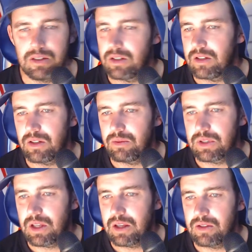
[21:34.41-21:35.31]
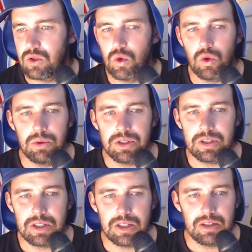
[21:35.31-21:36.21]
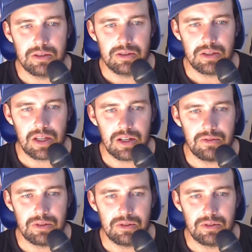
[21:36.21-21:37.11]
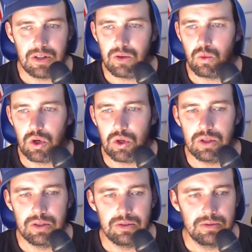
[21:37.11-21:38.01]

I don't know what that normalcy is. That even a word?